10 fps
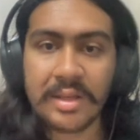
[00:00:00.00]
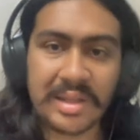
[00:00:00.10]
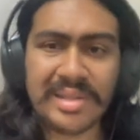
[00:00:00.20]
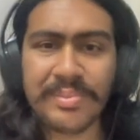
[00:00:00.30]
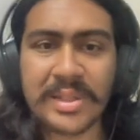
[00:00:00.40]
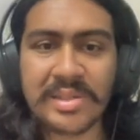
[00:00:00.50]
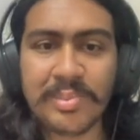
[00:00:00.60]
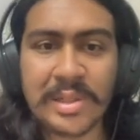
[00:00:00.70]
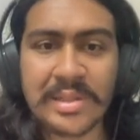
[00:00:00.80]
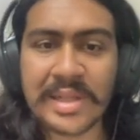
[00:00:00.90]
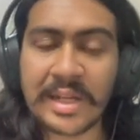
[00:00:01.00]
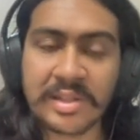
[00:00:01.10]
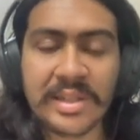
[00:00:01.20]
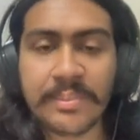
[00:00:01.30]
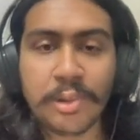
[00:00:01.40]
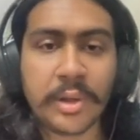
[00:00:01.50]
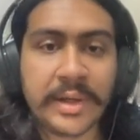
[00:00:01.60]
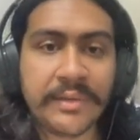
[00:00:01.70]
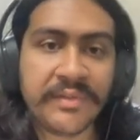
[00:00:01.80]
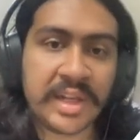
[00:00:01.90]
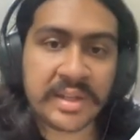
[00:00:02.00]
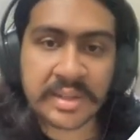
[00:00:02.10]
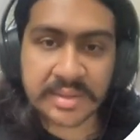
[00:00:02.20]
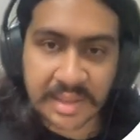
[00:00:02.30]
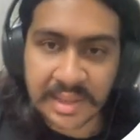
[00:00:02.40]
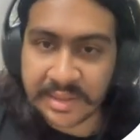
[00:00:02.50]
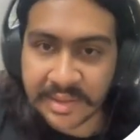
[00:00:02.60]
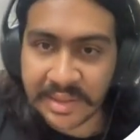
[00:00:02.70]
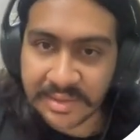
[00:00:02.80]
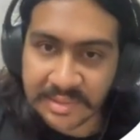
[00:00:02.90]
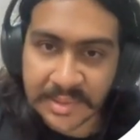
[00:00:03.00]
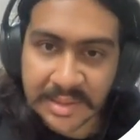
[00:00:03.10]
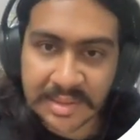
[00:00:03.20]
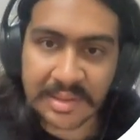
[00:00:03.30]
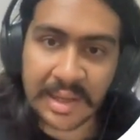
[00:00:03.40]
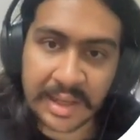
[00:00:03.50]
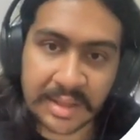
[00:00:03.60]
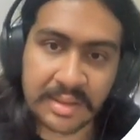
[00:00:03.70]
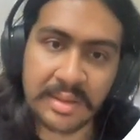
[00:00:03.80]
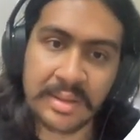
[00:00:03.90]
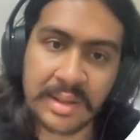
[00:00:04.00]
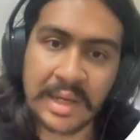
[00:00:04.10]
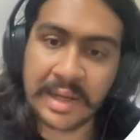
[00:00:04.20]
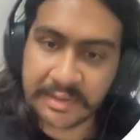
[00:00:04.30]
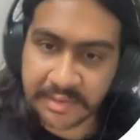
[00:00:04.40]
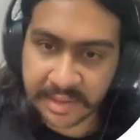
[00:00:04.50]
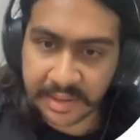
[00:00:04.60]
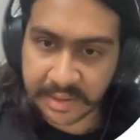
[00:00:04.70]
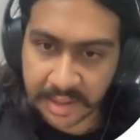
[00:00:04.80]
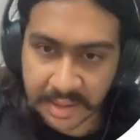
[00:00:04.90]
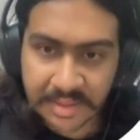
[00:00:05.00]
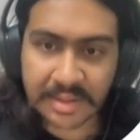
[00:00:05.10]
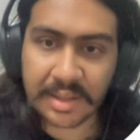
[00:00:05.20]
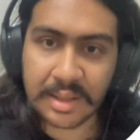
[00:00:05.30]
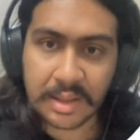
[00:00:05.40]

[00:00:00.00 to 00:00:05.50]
This principle is actually employed in various electric instruments like electric guitars,